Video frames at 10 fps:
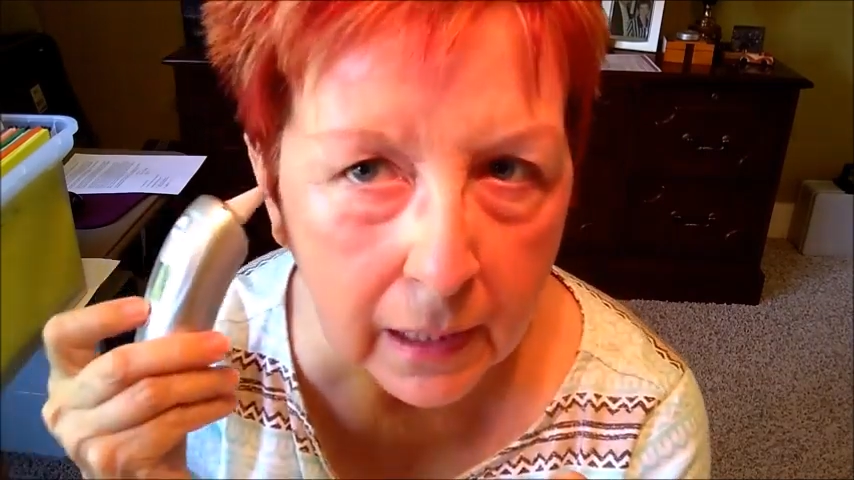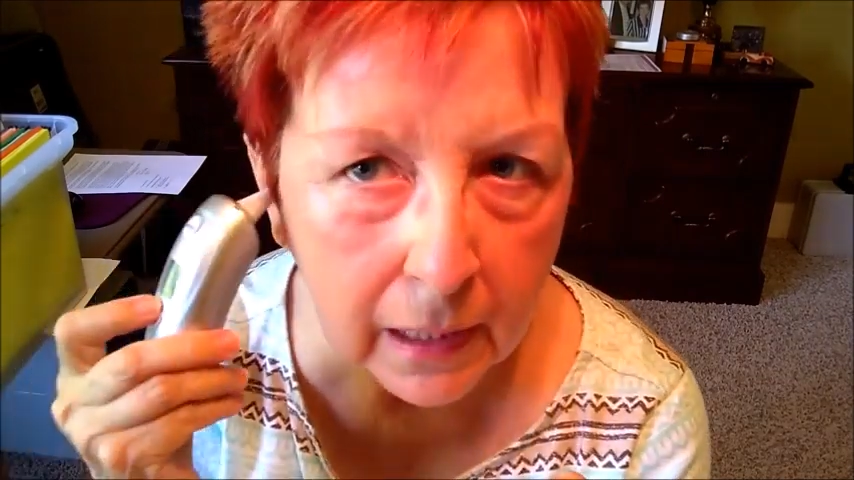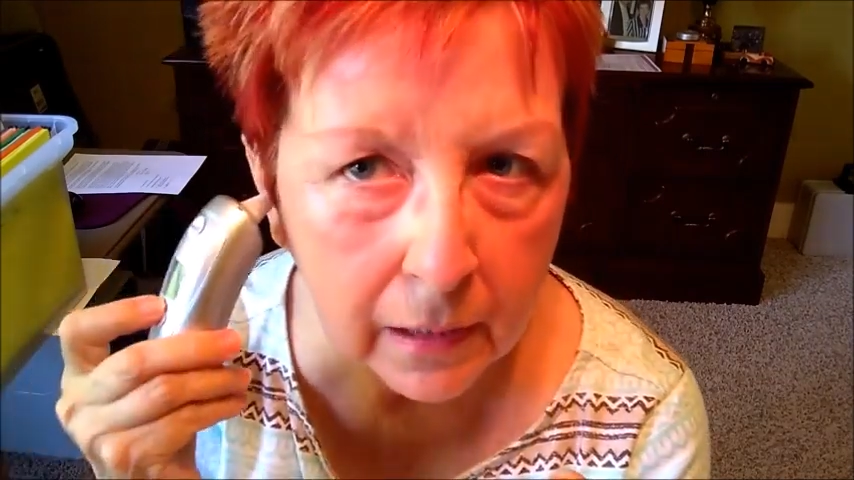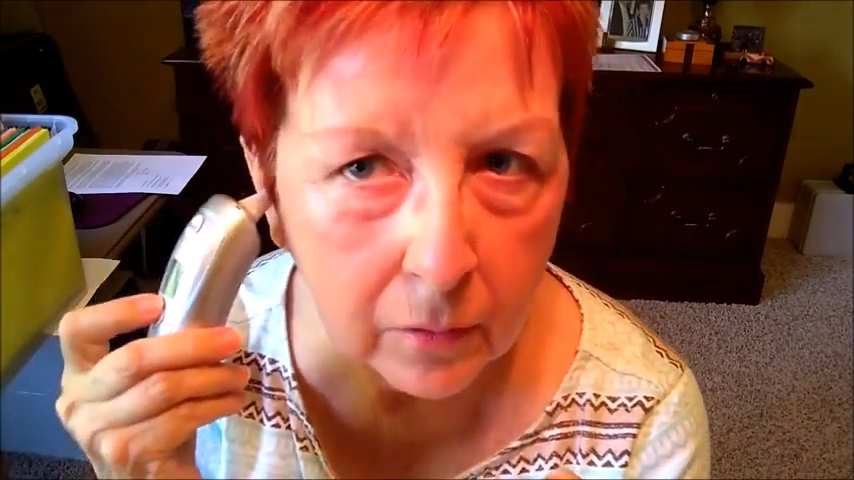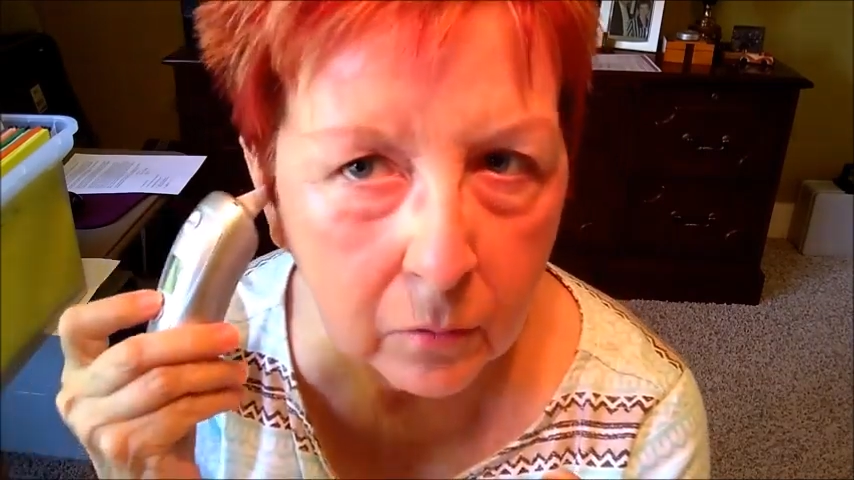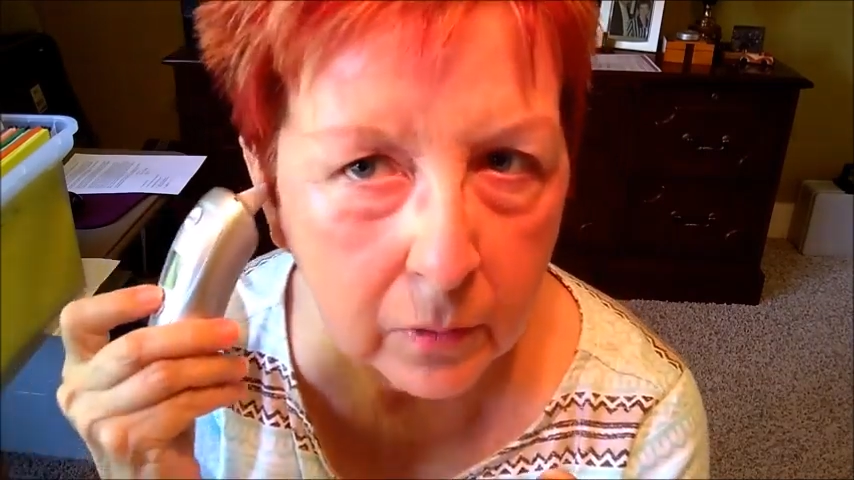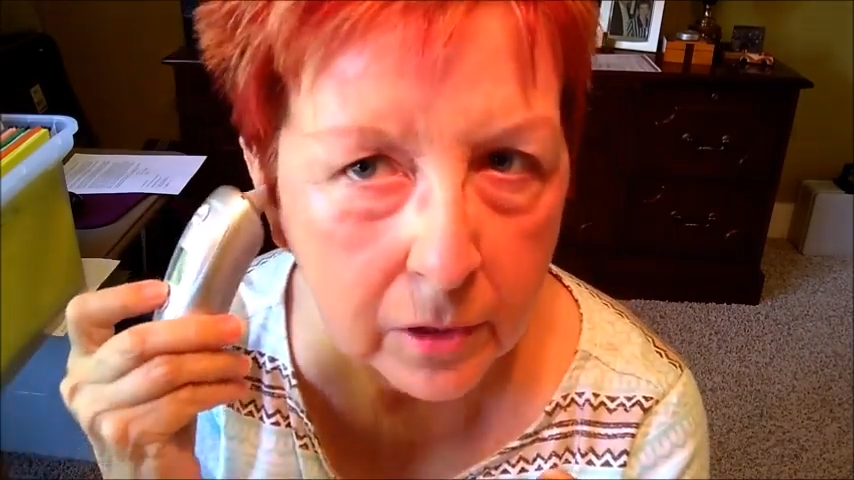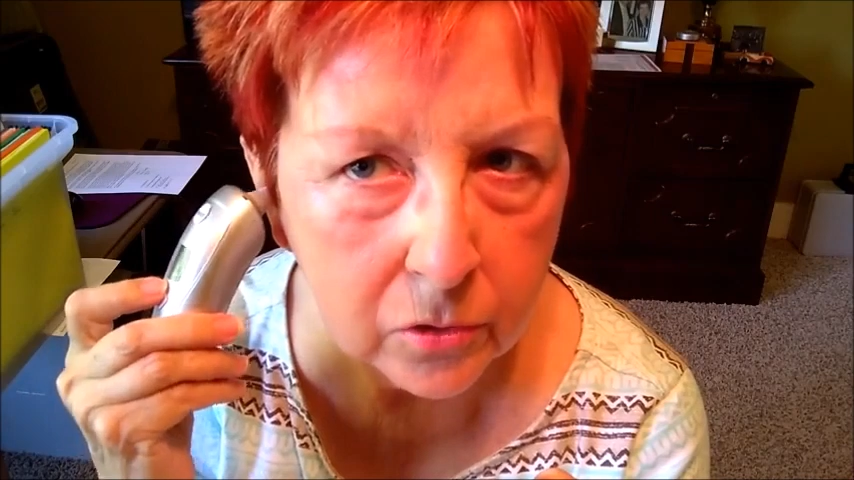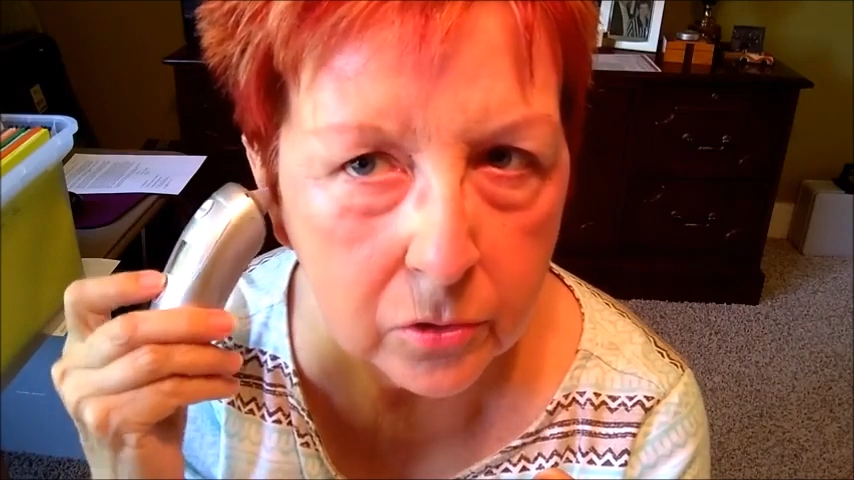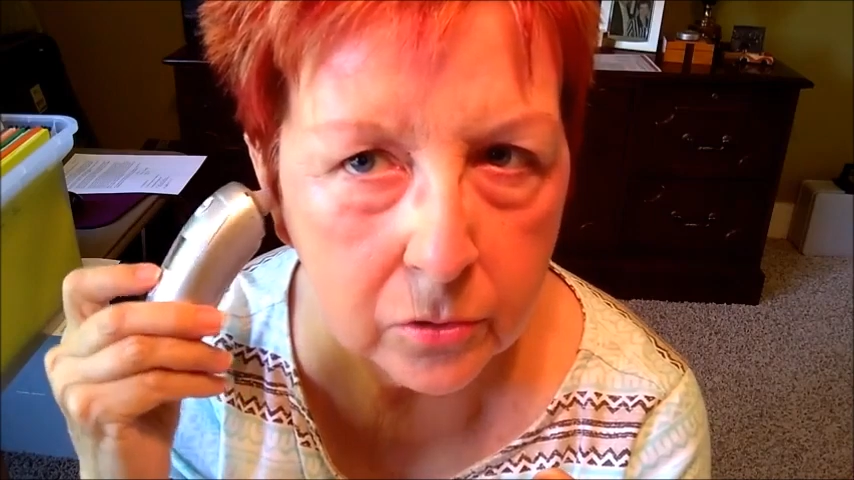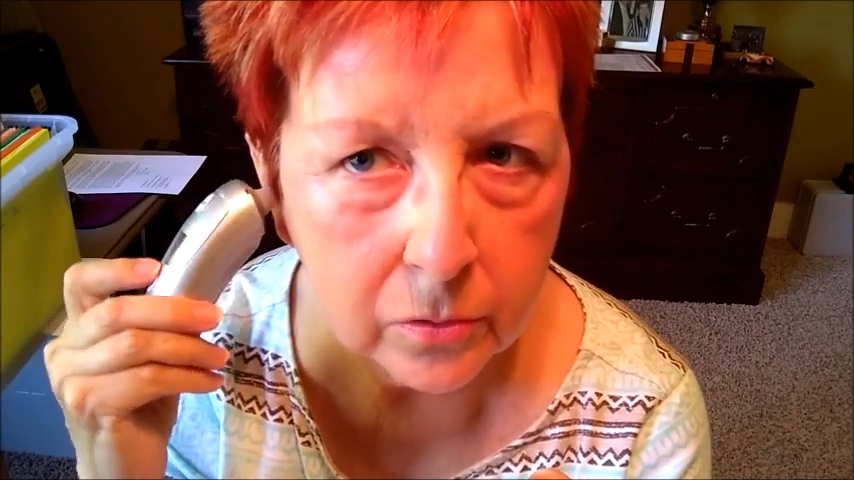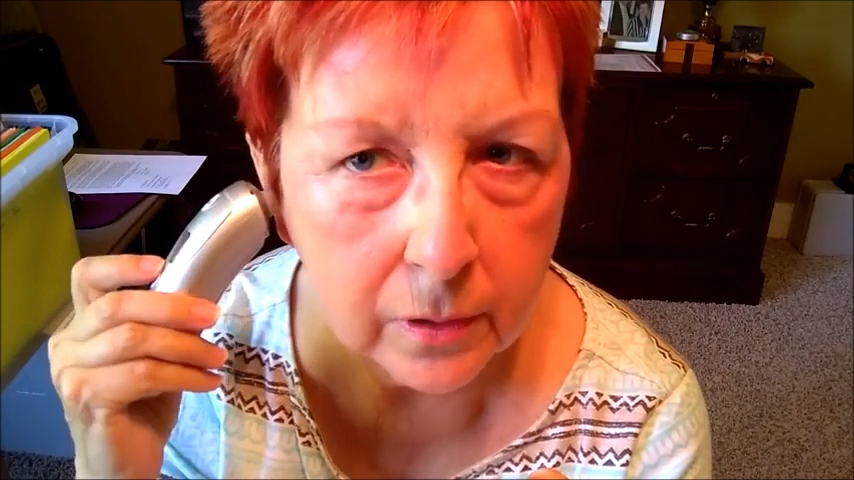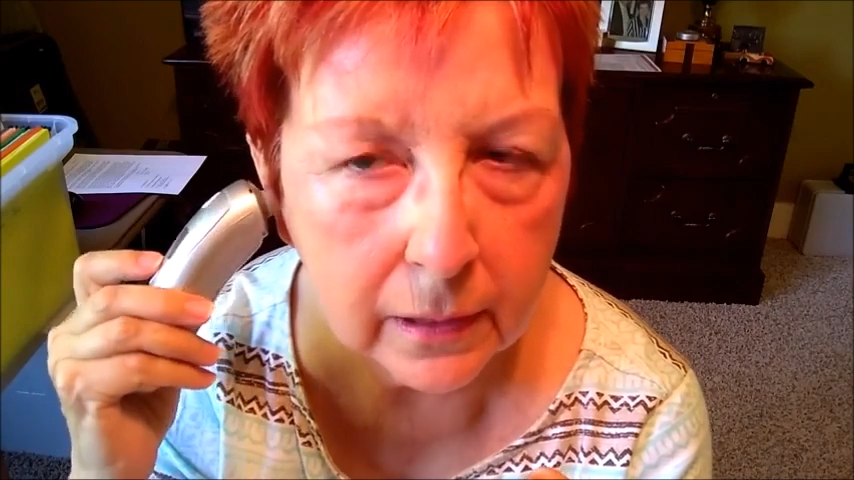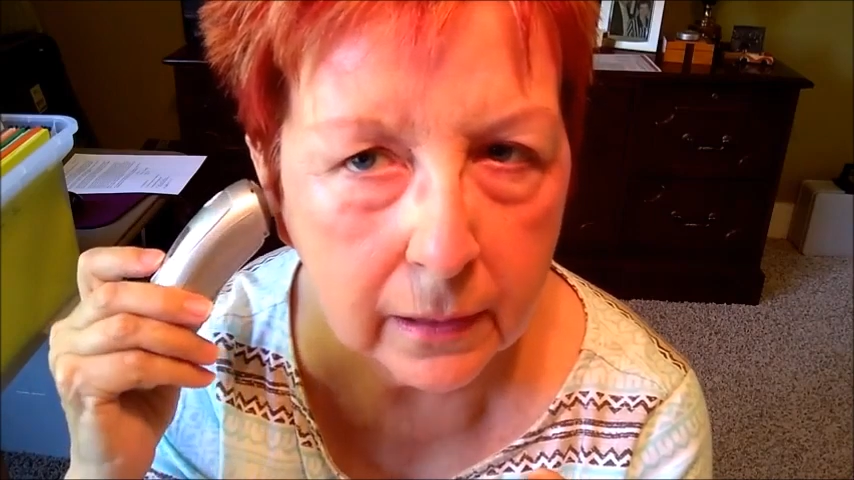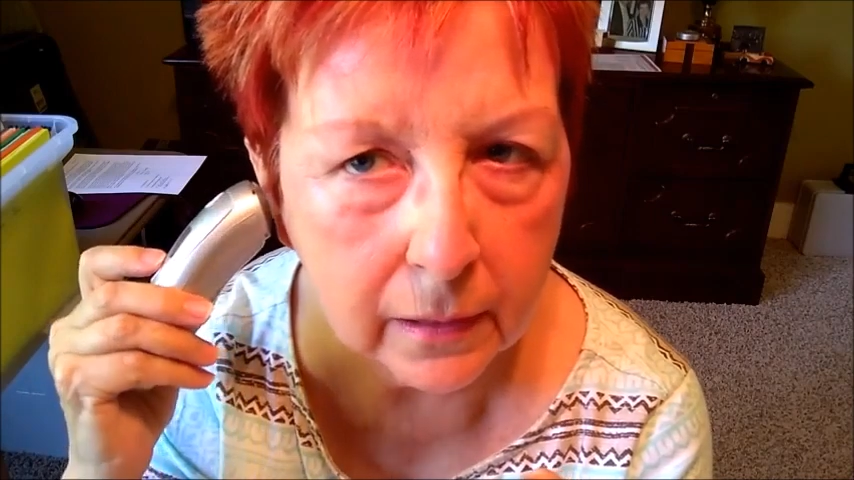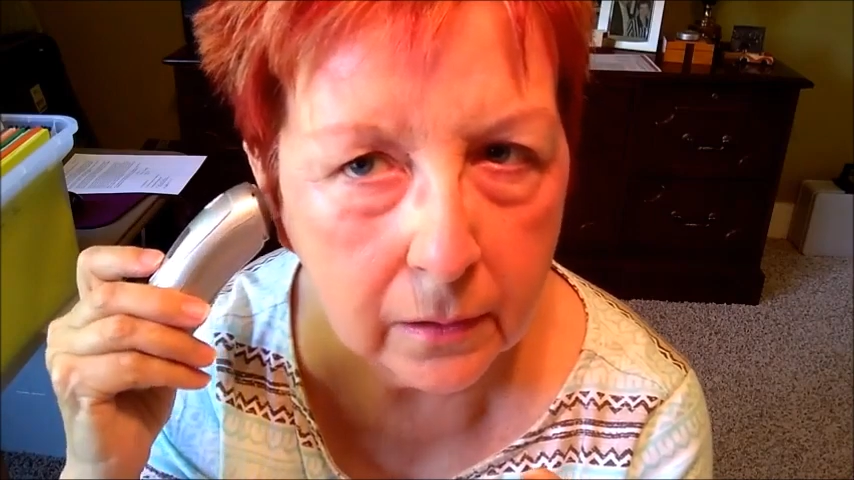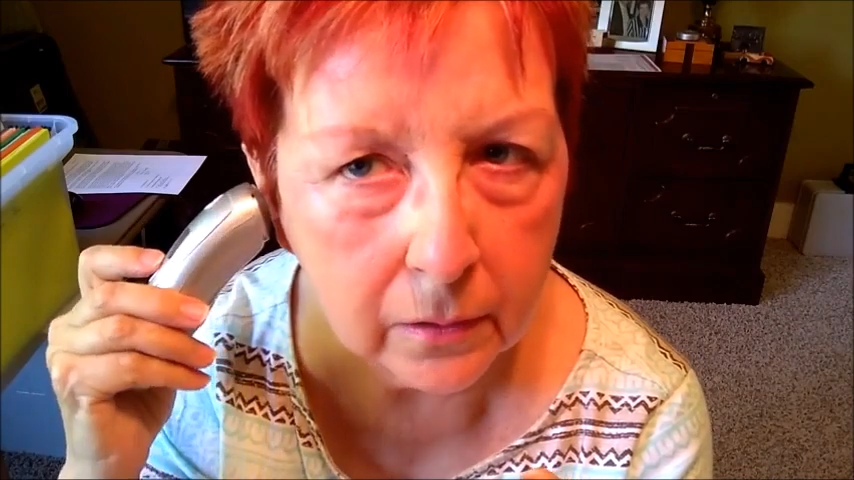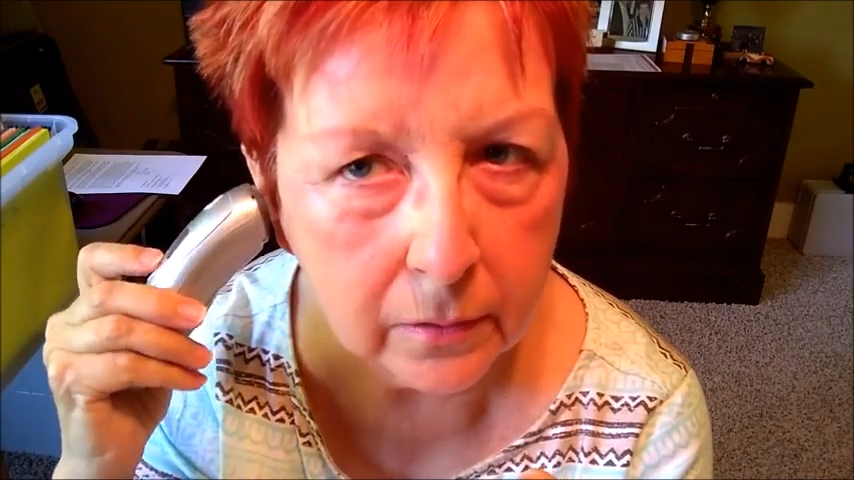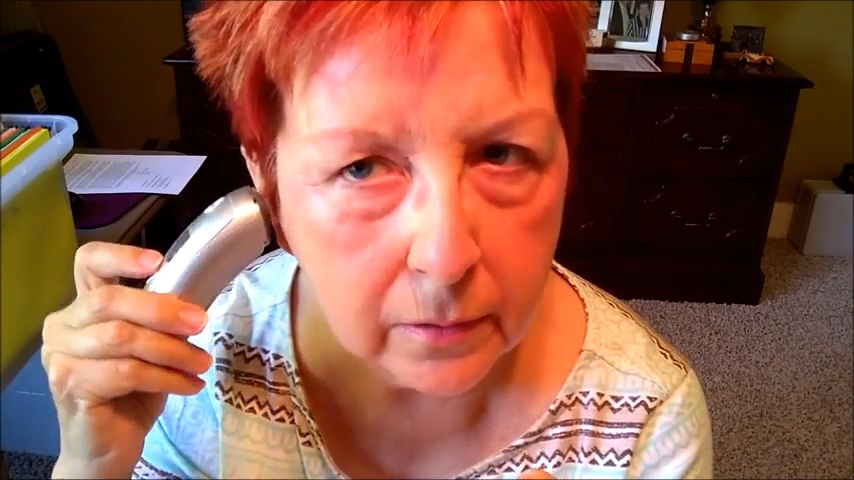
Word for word: And when you do an ear